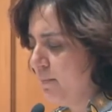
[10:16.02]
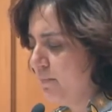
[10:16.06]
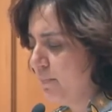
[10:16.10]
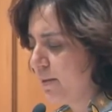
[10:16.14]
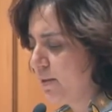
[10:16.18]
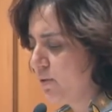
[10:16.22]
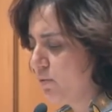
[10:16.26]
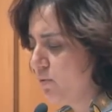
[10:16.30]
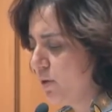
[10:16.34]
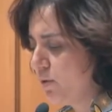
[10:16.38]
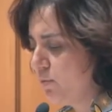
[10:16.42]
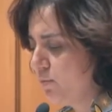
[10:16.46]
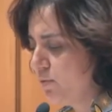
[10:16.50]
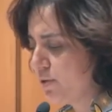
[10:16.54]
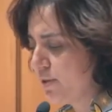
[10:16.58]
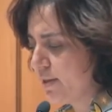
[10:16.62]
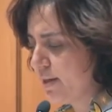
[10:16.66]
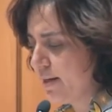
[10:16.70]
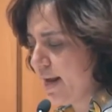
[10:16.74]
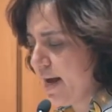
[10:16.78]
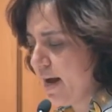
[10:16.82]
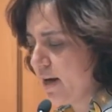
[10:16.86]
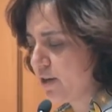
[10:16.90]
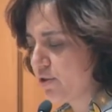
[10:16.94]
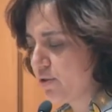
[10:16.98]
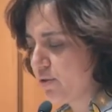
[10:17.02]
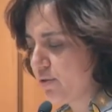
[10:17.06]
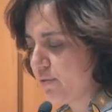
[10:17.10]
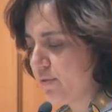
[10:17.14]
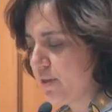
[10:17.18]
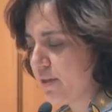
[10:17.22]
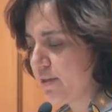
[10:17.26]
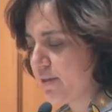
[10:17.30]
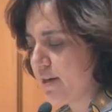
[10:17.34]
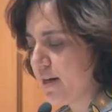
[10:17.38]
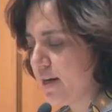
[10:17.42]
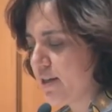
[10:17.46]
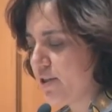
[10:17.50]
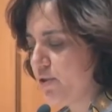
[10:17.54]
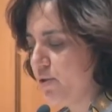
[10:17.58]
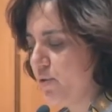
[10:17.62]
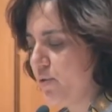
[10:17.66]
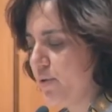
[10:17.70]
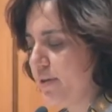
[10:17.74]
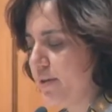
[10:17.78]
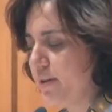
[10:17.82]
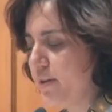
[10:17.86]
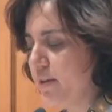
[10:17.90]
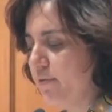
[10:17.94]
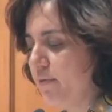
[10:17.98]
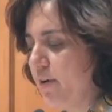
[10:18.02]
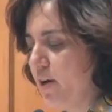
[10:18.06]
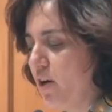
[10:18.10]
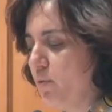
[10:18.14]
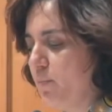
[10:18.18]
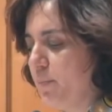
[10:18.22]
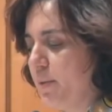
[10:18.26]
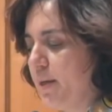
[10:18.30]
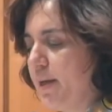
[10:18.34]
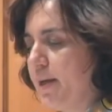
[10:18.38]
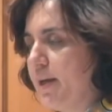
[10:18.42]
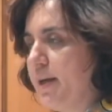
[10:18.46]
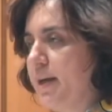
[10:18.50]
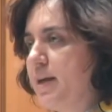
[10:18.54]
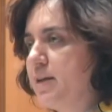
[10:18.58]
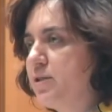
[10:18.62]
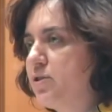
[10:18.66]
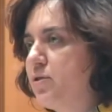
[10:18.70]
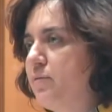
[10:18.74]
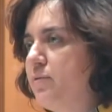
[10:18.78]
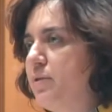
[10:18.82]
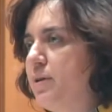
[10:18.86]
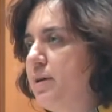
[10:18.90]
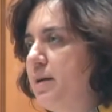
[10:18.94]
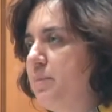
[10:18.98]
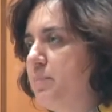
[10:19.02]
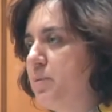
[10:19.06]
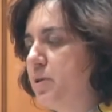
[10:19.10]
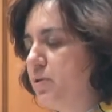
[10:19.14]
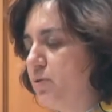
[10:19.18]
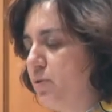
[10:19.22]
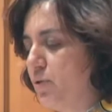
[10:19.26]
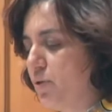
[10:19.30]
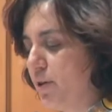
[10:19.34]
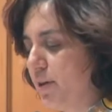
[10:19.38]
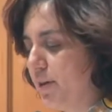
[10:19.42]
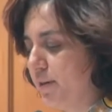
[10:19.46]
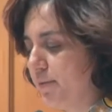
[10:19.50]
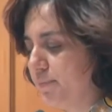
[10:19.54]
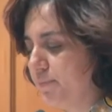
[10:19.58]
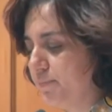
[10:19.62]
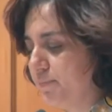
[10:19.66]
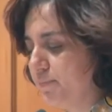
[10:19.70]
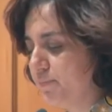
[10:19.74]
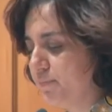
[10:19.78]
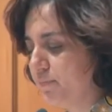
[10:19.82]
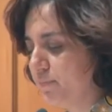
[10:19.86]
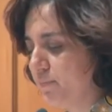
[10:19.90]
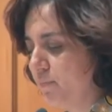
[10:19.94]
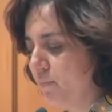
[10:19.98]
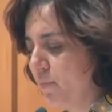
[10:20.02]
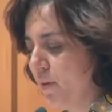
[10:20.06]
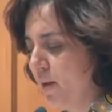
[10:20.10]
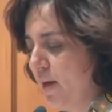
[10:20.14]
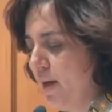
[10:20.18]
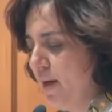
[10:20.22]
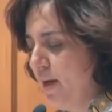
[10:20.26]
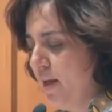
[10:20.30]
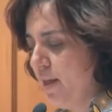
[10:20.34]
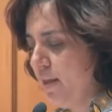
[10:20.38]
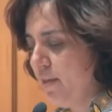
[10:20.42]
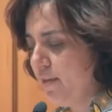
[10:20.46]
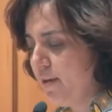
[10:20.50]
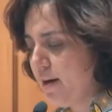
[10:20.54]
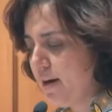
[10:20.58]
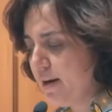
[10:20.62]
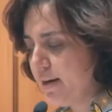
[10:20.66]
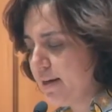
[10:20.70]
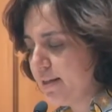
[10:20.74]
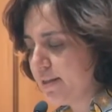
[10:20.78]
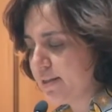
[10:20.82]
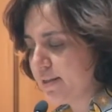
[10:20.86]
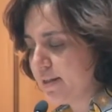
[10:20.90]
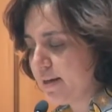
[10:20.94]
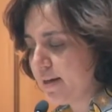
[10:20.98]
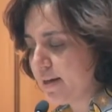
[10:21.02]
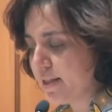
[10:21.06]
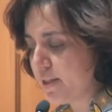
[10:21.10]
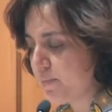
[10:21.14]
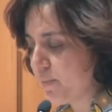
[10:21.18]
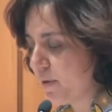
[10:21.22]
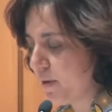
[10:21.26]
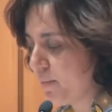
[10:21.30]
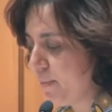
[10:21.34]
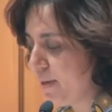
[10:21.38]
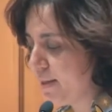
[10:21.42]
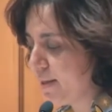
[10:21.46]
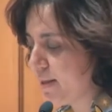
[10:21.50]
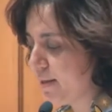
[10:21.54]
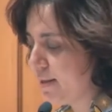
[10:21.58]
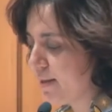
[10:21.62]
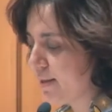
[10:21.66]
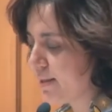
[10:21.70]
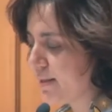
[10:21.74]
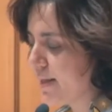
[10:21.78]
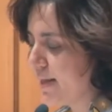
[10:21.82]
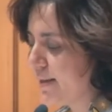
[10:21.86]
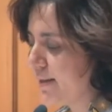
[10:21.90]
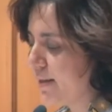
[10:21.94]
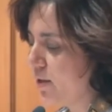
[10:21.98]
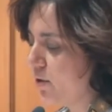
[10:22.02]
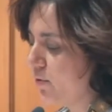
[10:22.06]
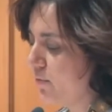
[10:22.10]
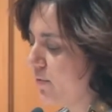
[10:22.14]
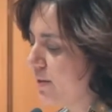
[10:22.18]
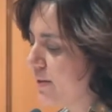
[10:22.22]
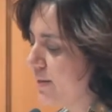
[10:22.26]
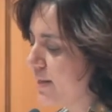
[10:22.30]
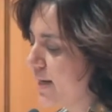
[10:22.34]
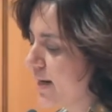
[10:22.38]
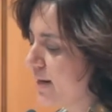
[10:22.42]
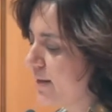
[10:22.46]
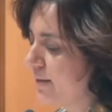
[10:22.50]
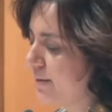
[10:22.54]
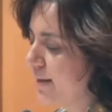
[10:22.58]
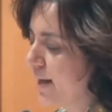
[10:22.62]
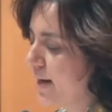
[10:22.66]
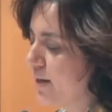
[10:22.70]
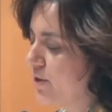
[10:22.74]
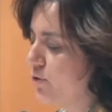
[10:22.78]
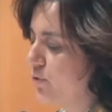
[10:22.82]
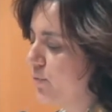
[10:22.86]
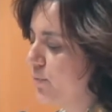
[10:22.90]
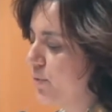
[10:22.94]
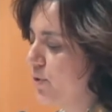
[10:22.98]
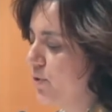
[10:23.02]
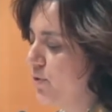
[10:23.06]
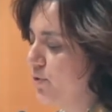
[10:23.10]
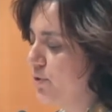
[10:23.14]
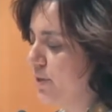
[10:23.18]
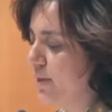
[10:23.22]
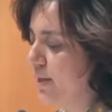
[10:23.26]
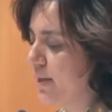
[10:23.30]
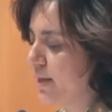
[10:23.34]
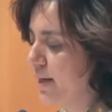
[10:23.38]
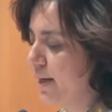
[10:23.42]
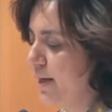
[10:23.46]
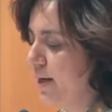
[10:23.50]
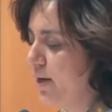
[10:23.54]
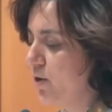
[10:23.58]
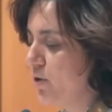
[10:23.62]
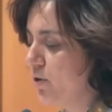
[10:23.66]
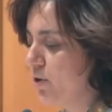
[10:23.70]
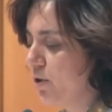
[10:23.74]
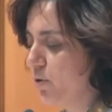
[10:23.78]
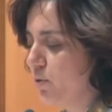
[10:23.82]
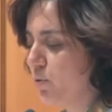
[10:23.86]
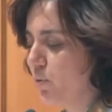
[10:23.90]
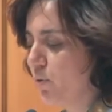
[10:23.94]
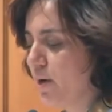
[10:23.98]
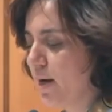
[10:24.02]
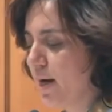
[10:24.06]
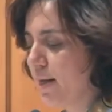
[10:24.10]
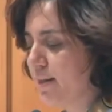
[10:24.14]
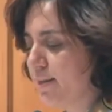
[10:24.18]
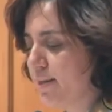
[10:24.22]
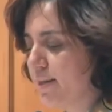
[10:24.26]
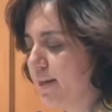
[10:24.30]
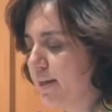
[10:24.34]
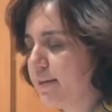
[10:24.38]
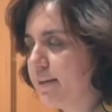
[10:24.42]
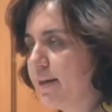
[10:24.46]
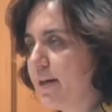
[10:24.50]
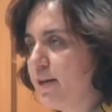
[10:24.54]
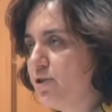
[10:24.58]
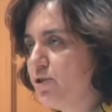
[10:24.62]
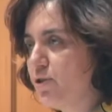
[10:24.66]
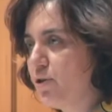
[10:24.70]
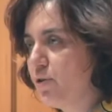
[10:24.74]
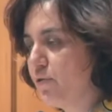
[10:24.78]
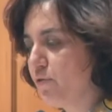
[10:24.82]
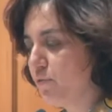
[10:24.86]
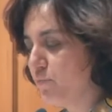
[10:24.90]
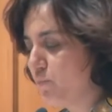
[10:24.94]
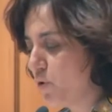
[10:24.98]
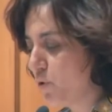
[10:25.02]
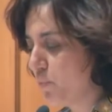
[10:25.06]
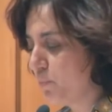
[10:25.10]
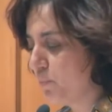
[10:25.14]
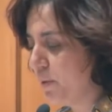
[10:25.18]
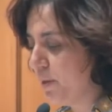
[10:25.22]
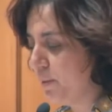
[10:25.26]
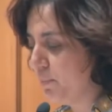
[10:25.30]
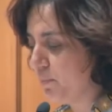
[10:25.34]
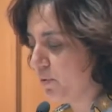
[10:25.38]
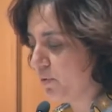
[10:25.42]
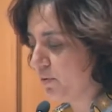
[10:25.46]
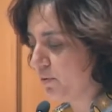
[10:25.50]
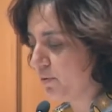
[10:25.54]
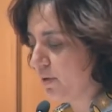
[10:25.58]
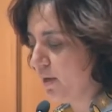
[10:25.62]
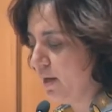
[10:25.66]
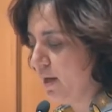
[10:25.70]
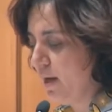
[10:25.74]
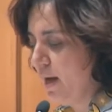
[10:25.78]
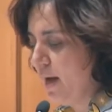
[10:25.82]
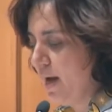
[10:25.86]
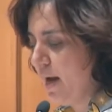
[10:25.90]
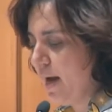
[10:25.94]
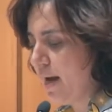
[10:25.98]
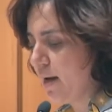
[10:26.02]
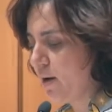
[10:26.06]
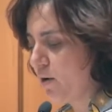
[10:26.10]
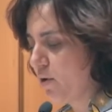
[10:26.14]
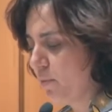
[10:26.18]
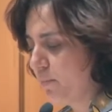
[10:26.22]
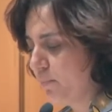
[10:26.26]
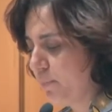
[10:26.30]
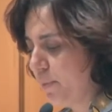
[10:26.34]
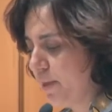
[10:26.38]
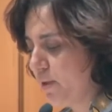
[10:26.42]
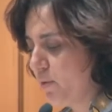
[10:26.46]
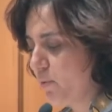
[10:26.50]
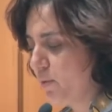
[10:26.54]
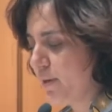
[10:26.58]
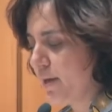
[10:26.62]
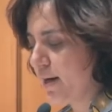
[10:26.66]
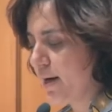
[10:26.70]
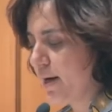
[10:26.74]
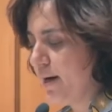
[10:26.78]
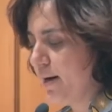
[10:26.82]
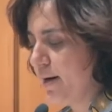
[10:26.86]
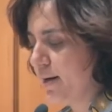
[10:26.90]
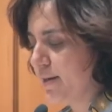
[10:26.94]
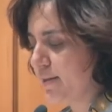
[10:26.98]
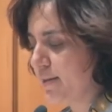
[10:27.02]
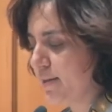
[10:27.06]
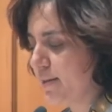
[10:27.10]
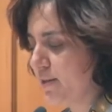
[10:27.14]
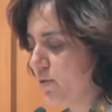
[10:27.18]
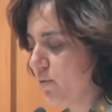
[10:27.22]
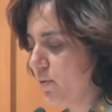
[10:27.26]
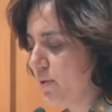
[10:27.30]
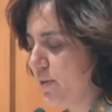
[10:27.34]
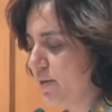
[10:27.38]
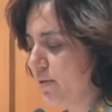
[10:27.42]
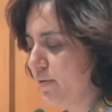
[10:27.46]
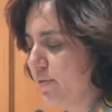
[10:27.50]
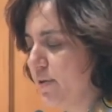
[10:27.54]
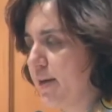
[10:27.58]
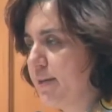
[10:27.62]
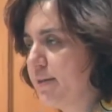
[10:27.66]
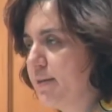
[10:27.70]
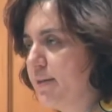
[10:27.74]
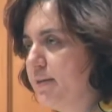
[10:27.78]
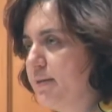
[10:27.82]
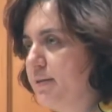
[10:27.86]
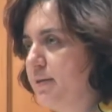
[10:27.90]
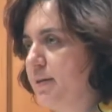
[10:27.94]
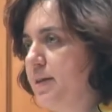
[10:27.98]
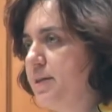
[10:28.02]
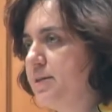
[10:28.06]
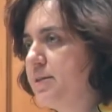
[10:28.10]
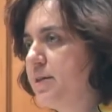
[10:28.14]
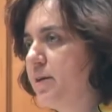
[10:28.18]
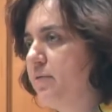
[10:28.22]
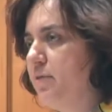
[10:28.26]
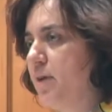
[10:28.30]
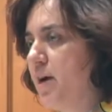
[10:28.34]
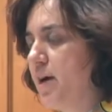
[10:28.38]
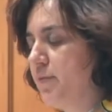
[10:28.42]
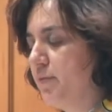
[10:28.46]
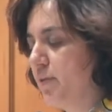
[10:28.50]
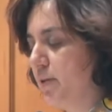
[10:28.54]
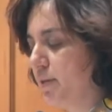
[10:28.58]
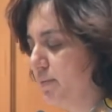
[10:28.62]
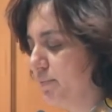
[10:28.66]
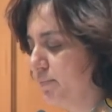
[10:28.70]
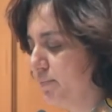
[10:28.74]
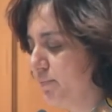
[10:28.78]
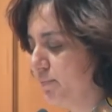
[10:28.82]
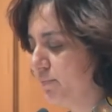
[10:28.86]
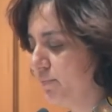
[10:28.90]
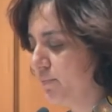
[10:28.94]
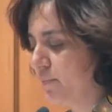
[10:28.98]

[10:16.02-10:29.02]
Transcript: But what was the reaction of the church during the developing years of the repertory? The early church permitted the setting of the sacred text to music in order to catch the attention of more people and compete with the heresies which threatened its survival.